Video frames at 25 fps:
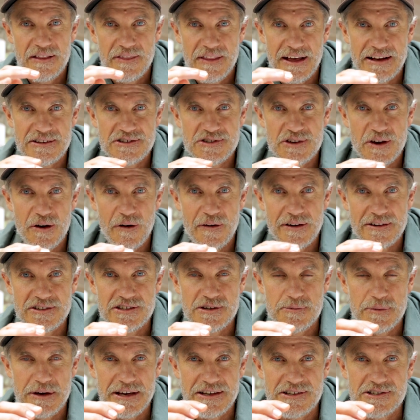that's going
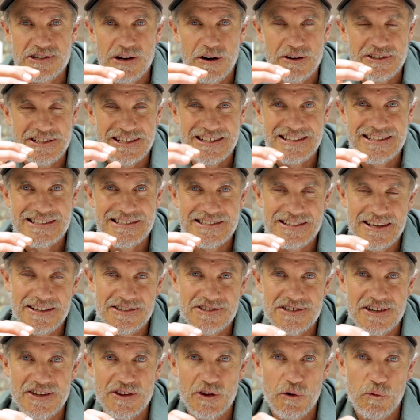to be so it just
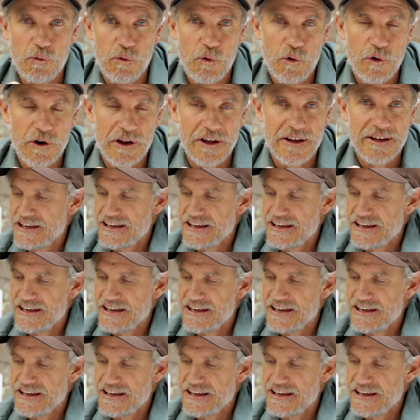sits in the water.